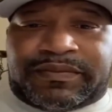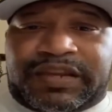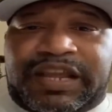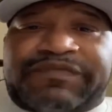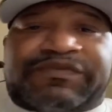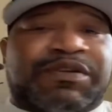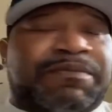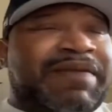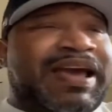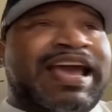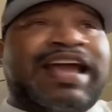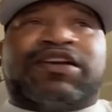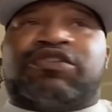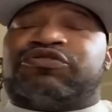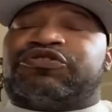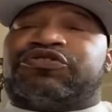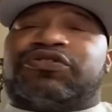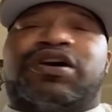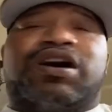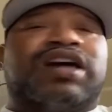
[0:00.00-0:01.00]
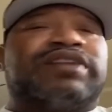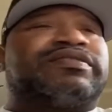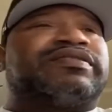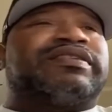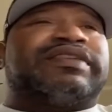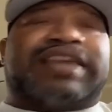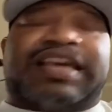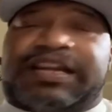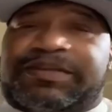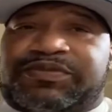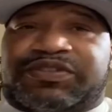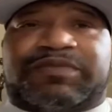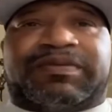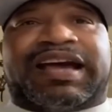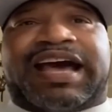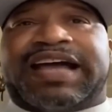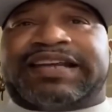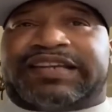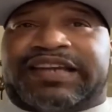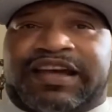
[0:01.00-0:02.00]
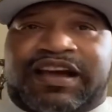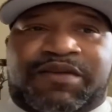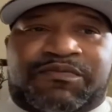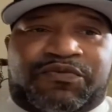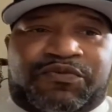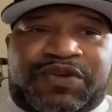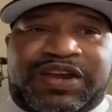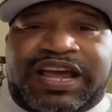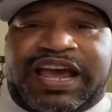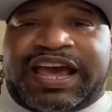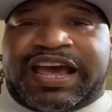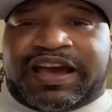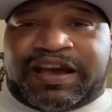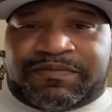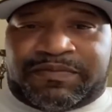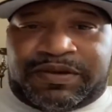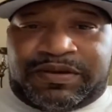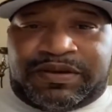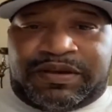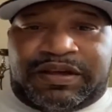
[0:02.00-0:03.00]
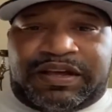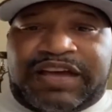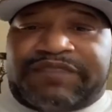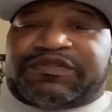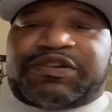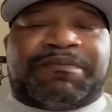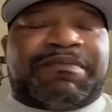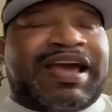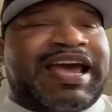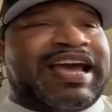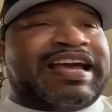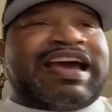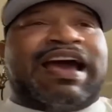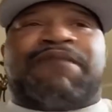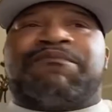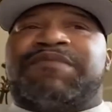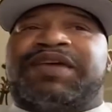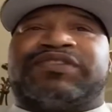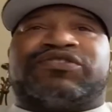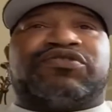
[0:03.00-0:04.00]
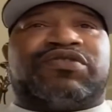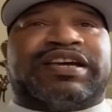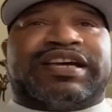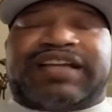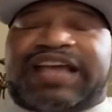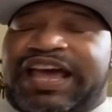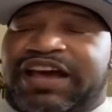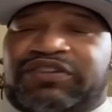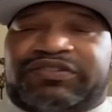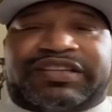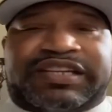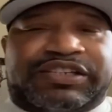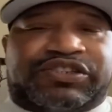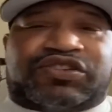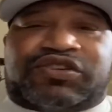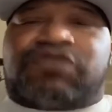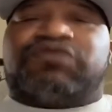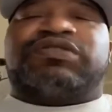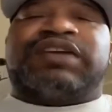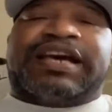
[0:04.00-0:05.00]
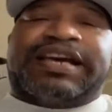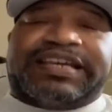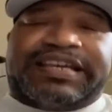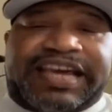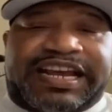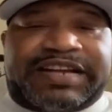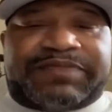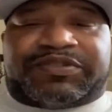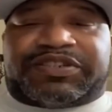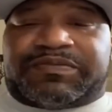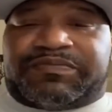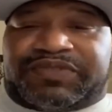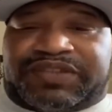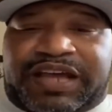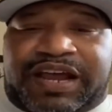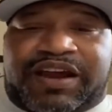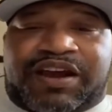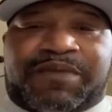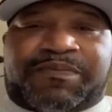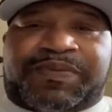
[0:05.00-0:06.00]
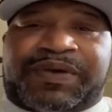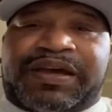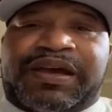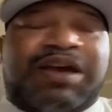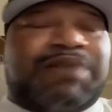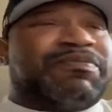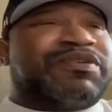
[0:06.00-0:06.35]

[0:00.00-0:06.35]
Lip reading: If the man on drugs, get him some goddamn rehab. If the man got mental health issues, get him some therapy.